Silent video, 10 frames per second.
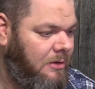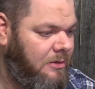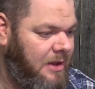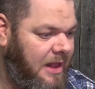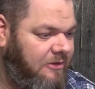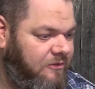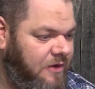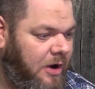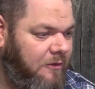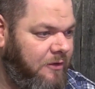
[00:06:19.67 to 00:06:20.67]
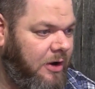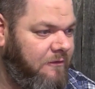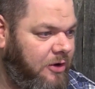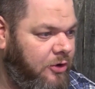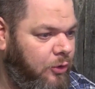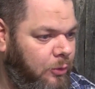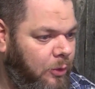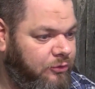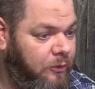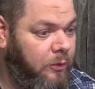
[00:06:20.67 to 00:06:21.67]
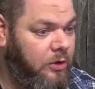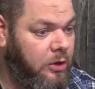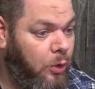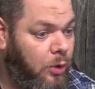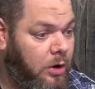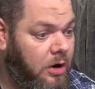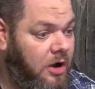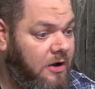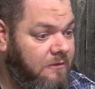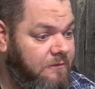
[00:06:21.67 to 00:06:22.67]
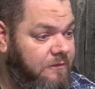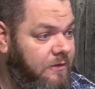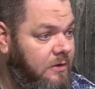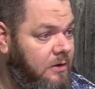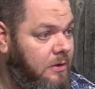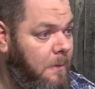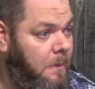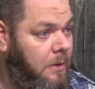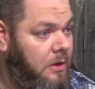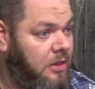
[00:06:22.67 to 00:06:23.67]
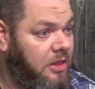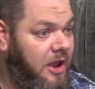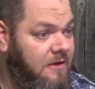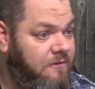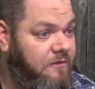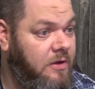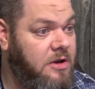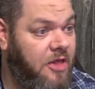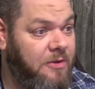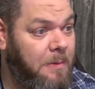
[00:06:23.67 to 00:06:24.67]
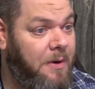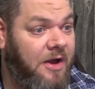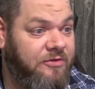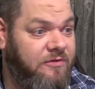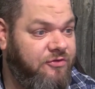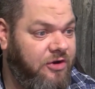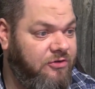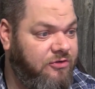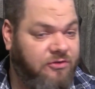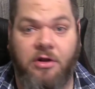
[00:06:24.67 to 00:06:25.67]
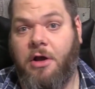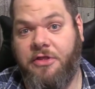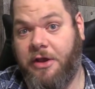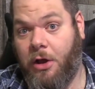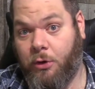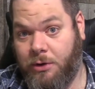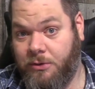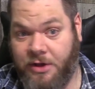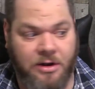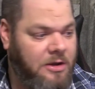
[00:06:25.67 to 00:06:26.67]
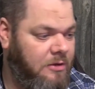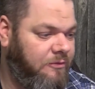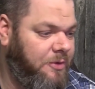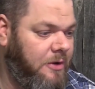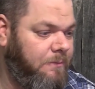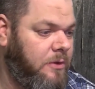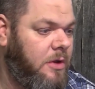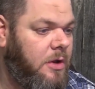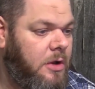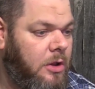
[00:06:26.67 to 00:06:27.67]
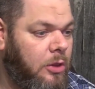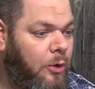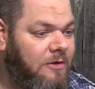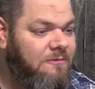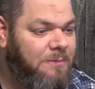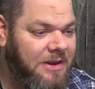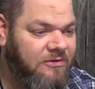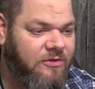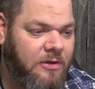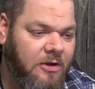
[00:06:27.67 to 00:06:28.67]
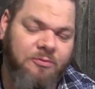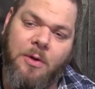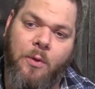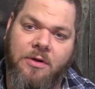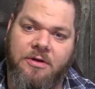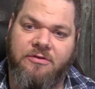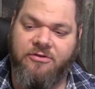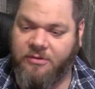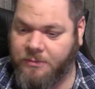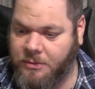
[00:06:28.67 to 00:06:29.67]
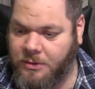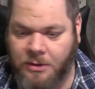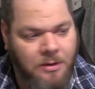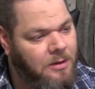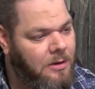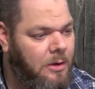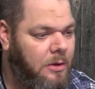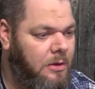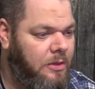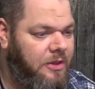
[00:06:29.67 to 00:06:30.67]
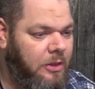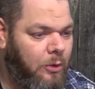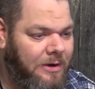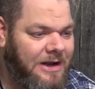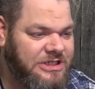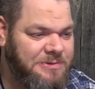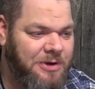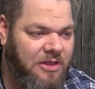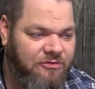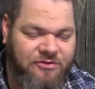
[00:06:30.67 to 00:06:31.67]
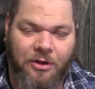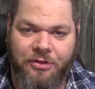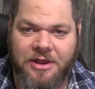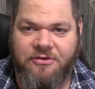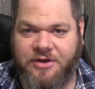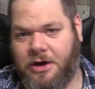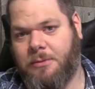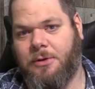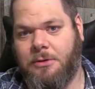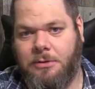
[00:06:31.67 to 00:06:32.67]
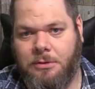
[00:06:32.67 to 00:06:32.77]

Yeah, that's very, very, very doable. So lore of life, nothing but positive changes. I think I'll agree with that in a year from now. Lore of Beasts. Here's my one criticism. The lore attribute I still think is terrible.